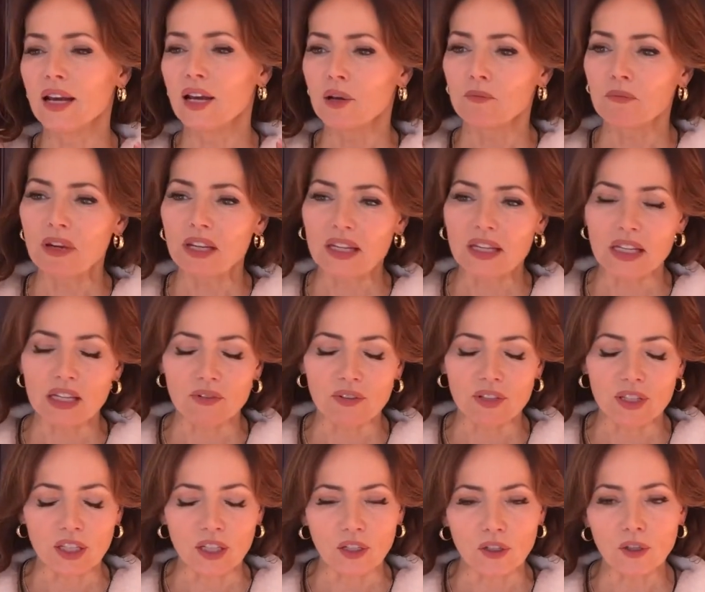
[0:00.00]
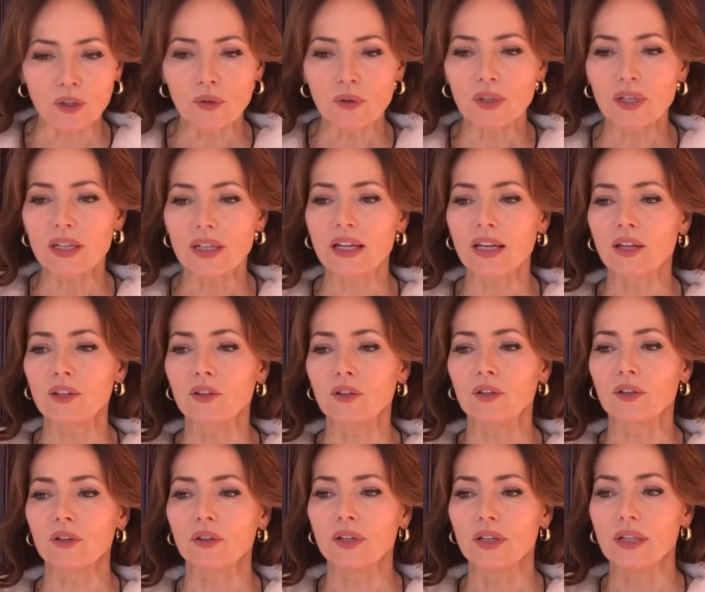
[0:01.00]
making everything go
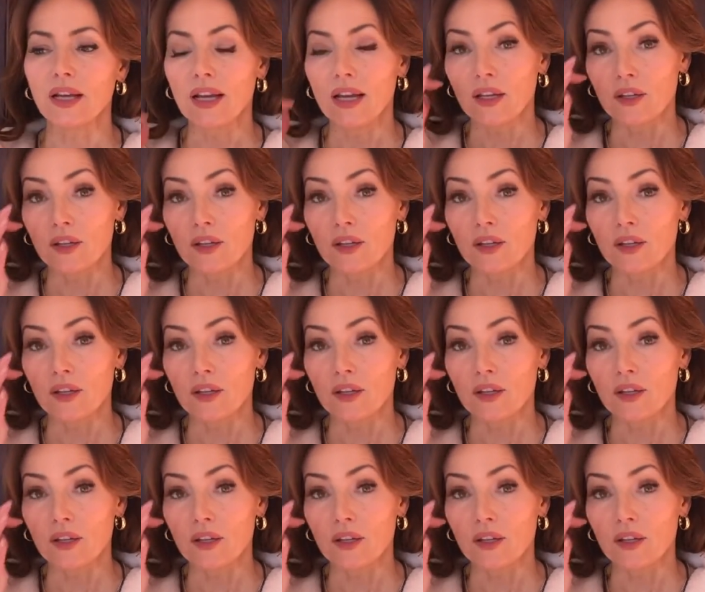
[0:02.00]
together and,